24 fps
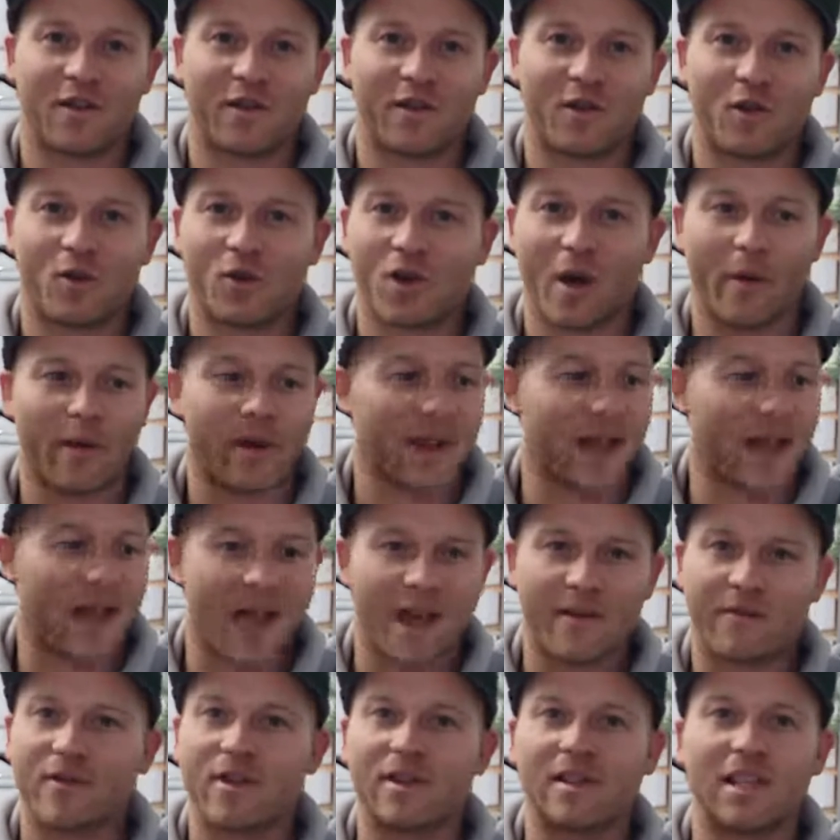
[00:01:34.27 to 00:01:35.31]
So if you're
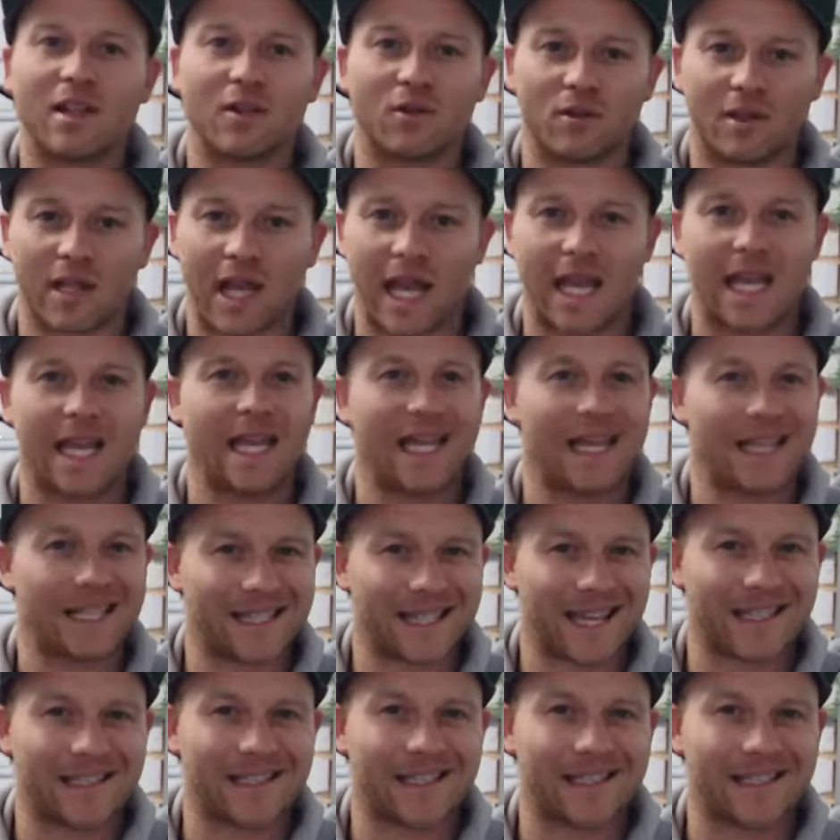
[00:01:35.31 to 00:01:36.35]
going every single
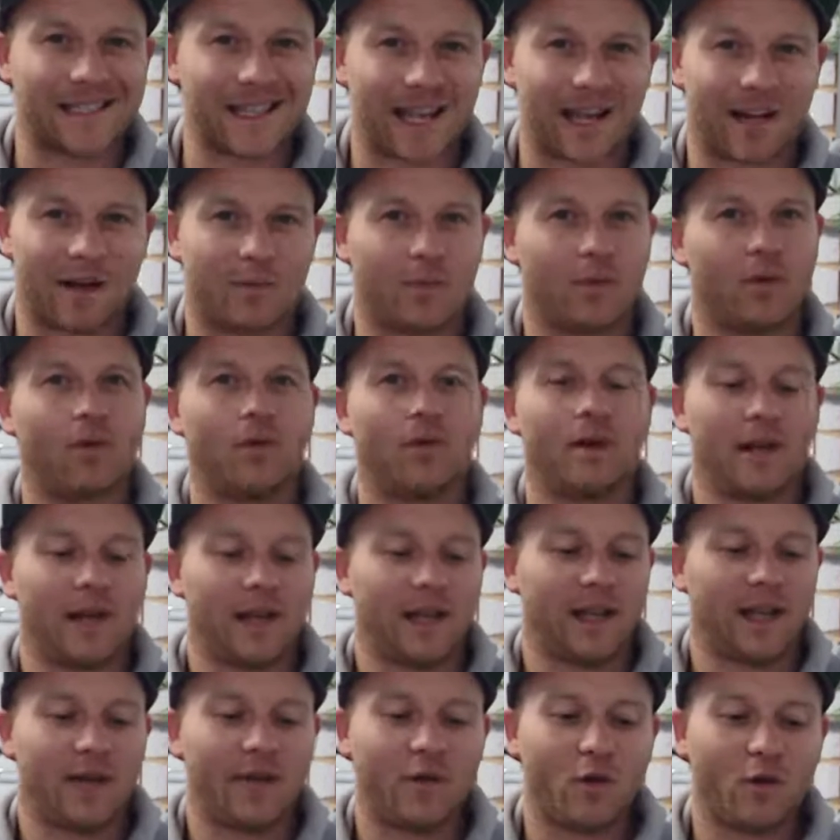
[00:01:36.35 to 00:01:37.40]
day, is that
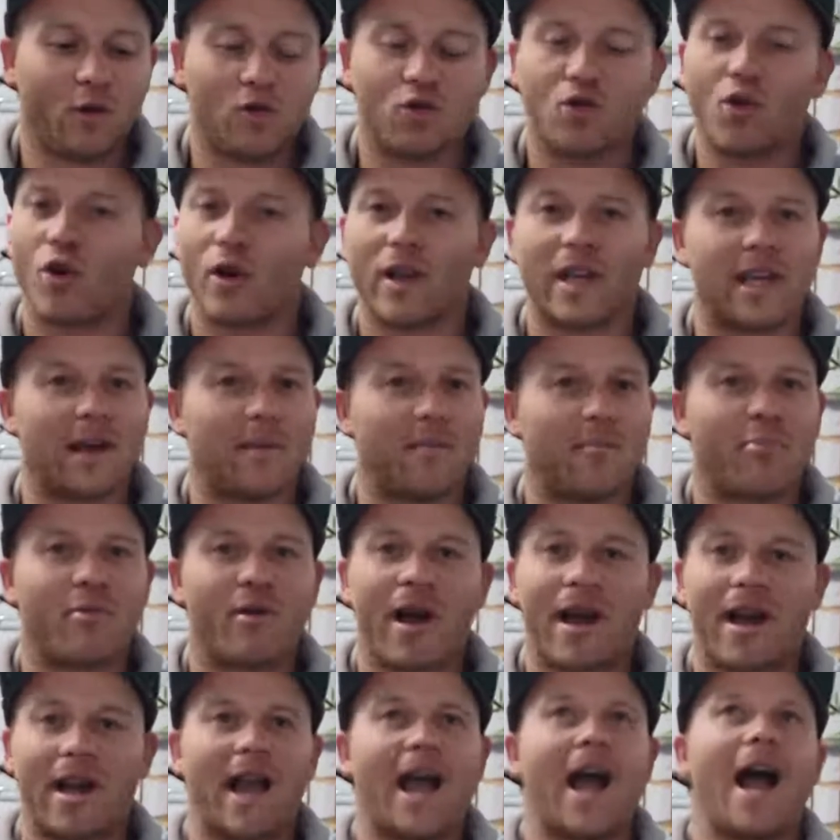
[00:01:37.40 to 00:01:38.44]
sustainable? If you're not
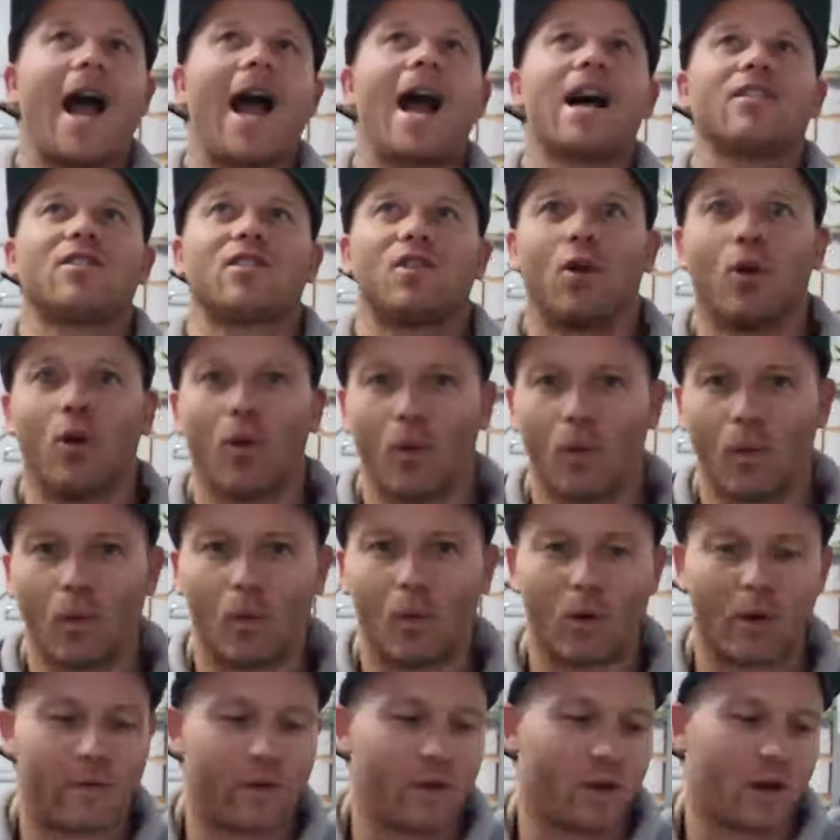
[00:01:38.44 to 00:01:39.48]
eating bread at
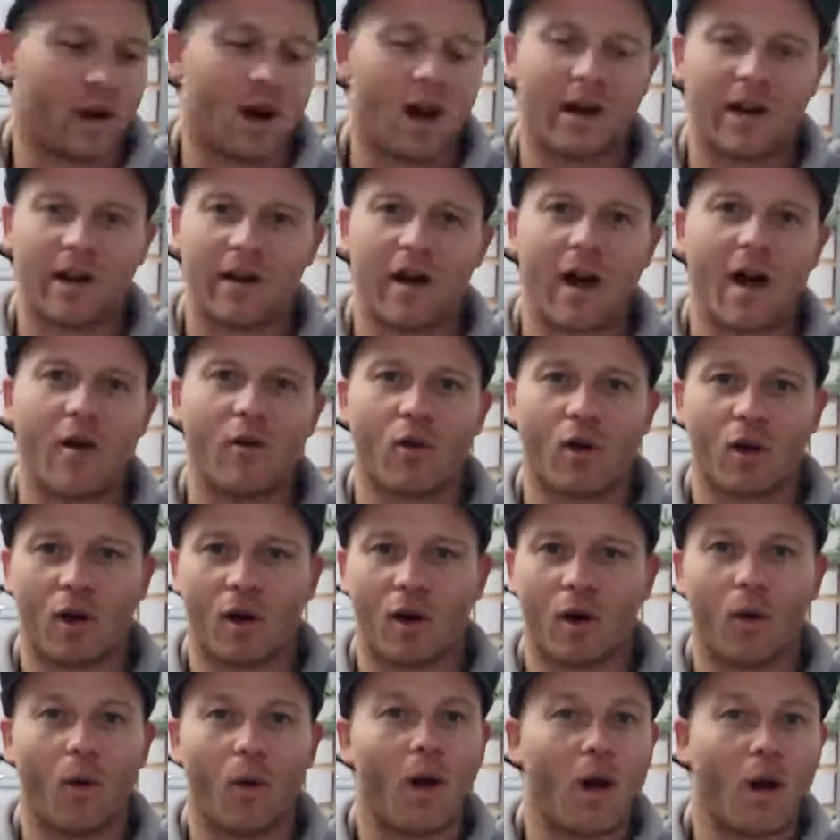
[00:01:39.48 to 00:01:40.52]
all, or if you're cutting out
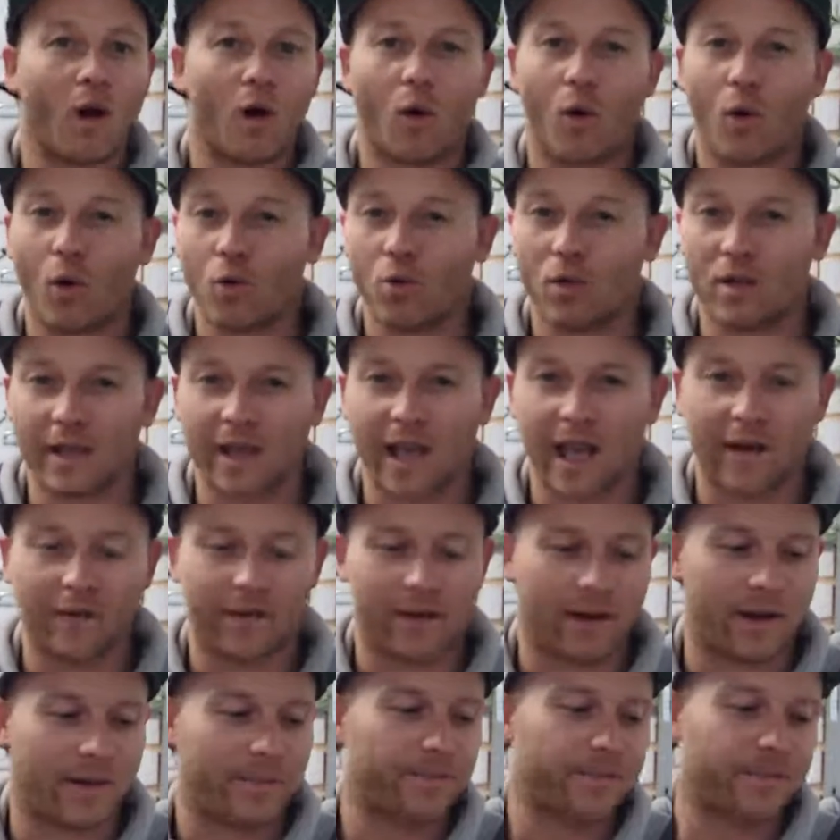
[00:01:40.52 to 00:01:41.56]
alcohol
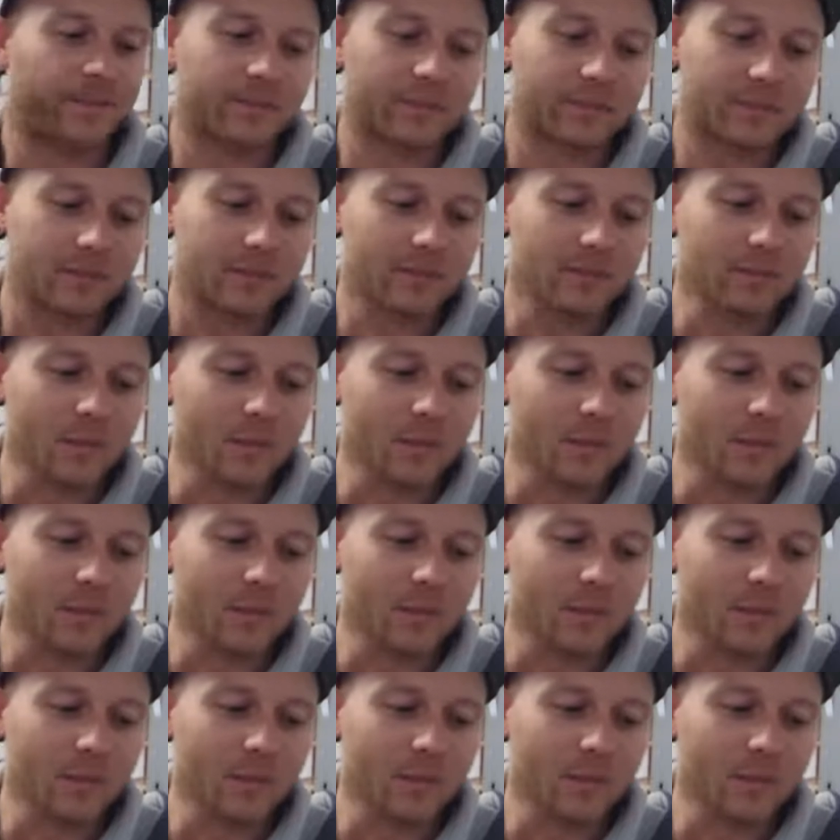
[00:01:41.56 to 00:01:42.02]
altogether,